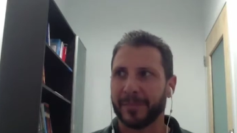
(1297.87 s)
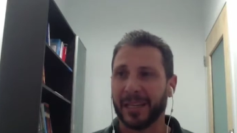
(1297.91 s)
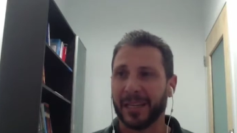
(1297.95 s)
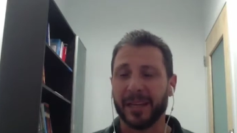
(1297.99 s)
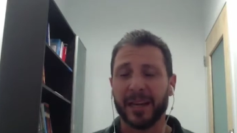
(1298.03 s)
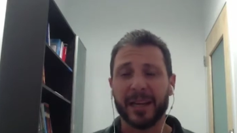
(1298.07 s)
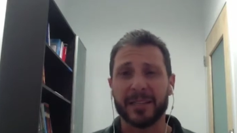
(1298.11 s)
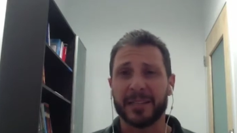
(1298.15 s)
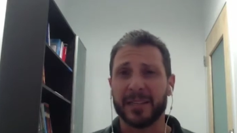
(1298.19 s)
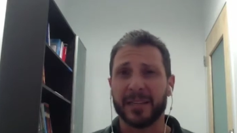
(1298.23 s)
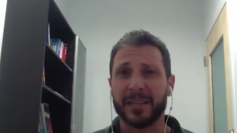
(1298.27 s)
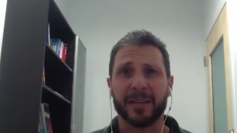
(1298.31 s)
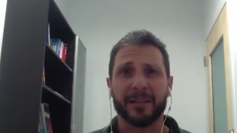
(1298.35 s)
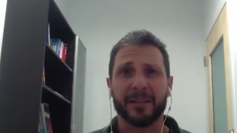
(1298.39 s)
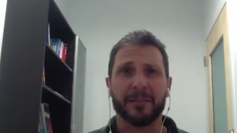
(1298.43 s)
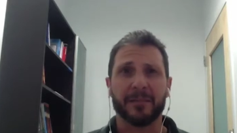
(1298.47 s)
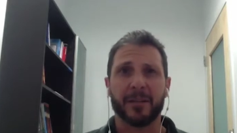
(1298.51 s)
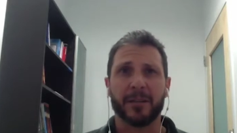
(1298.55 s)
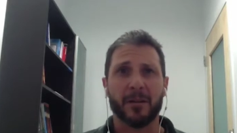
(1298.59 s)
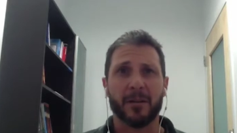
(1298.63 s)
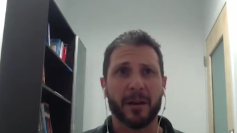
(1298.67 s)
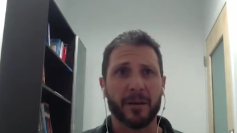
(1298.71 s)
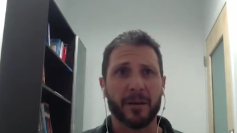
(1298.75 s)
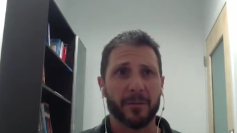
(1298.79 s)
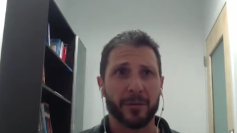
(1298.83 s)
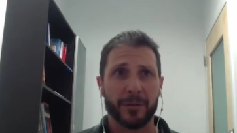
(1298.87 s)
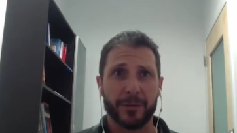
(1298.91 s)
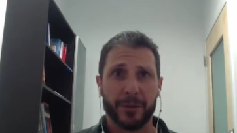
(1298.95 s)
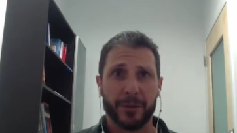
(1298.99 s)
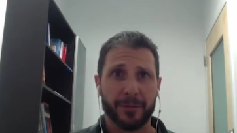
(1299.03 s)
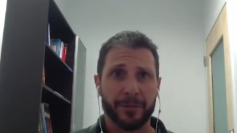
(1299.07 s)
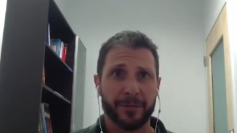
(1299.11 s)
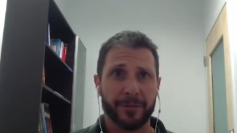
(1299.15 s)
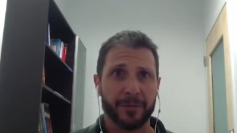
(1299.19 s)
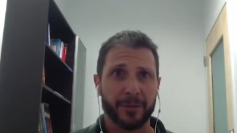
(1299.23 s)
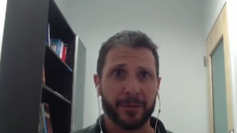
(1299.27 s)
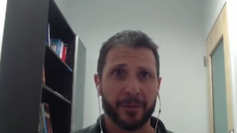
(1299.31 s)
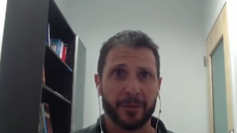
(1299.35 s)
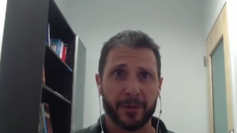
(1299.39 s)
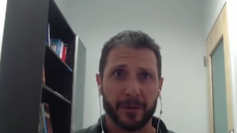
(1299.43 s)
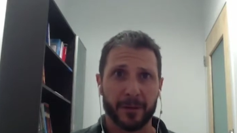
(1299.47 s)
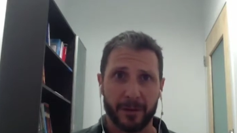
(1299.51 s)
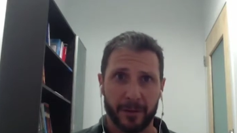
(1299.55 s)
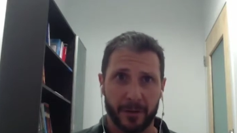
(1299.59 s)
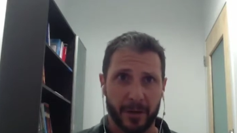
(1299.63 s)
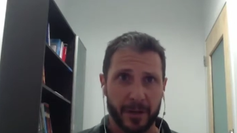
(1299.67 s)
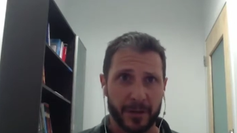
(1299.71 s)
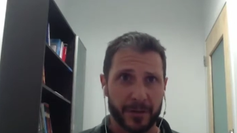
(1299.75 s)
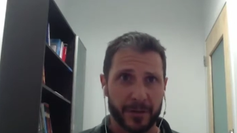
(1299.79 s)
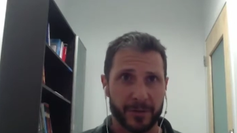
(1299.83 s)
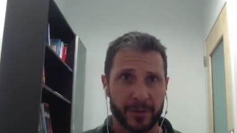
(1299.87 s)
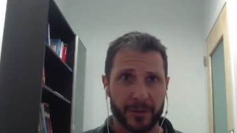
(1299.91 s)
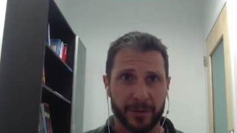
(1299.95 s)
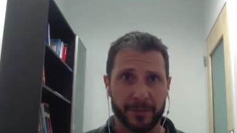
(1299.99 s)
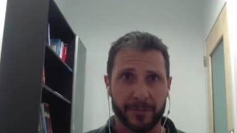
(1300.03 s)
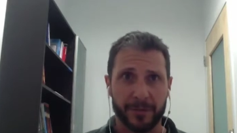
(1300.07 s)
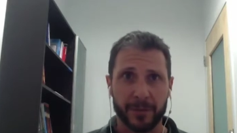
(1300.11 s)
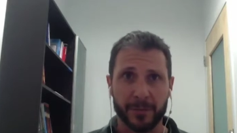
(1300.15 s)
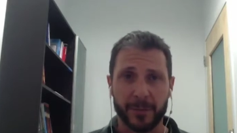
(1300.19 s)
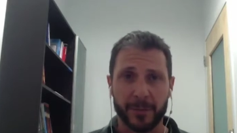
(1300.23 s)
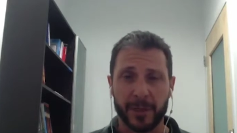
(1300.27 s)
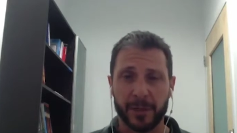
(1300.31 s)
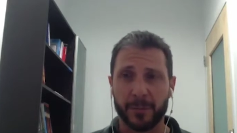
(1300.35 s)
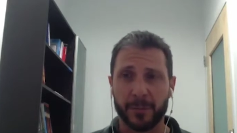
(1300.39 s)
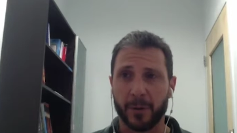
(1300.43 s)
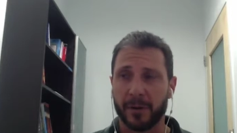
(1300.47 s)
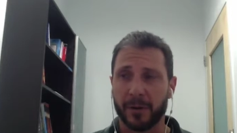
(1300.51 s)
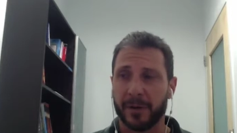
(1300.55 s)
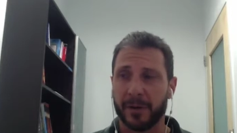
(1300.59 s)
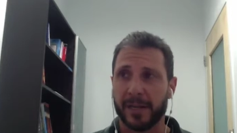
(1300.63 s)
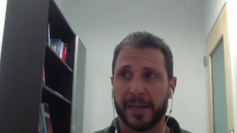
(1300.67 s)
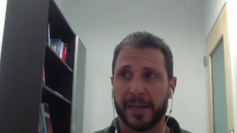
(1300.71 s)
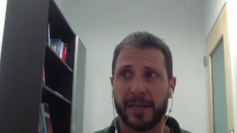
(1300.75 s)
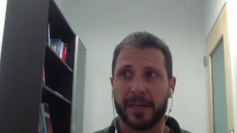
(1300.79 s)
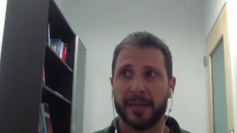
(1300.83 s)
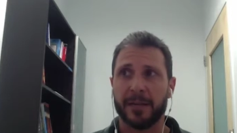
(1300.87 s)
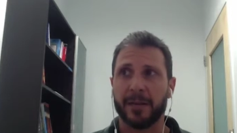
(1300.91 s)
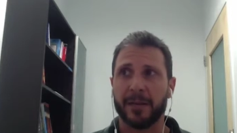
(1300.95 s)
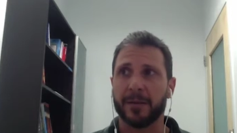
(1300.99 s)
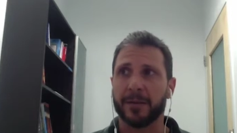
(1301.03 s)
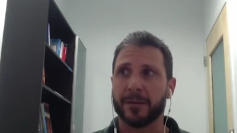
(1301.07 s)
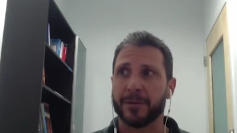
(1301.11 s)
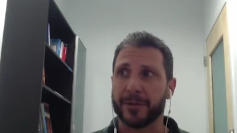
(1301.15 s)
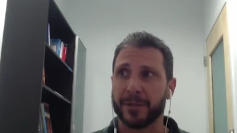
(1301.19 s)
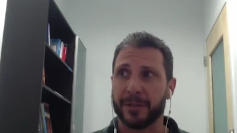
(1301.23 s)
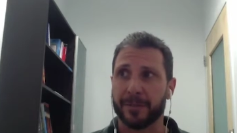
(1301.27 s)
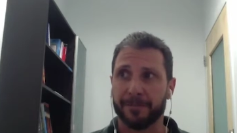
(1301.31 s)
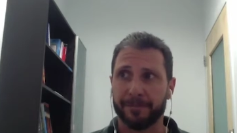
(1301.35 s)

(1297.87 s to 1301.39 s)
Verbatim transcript: And I did it. You know, I own a gym for a CrossFit gym for the better part of nine years.